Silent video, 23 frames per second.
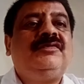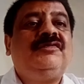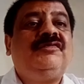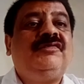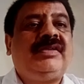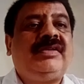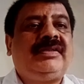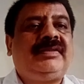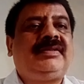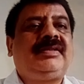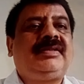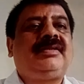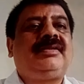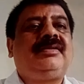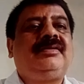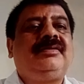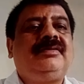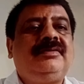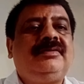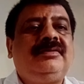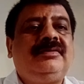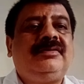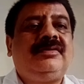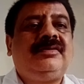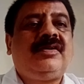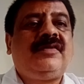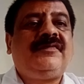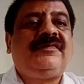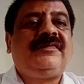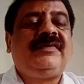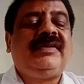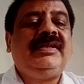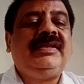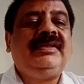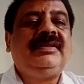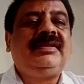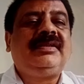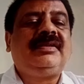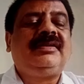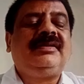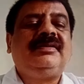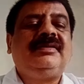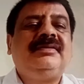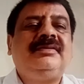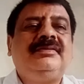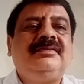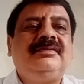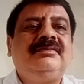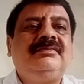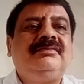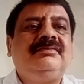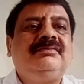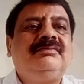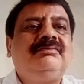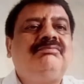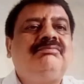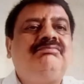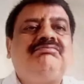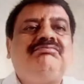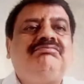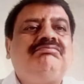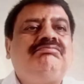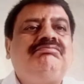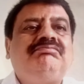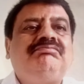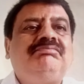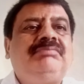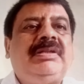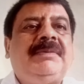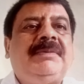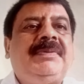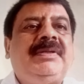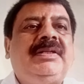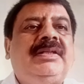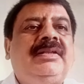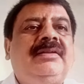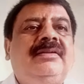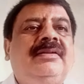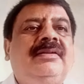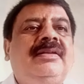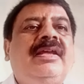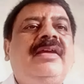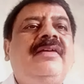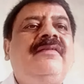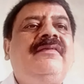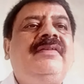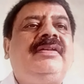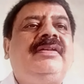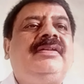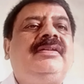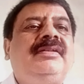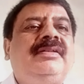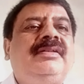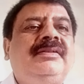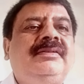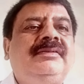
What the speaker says: Vajra of Indra, people doesn't have it.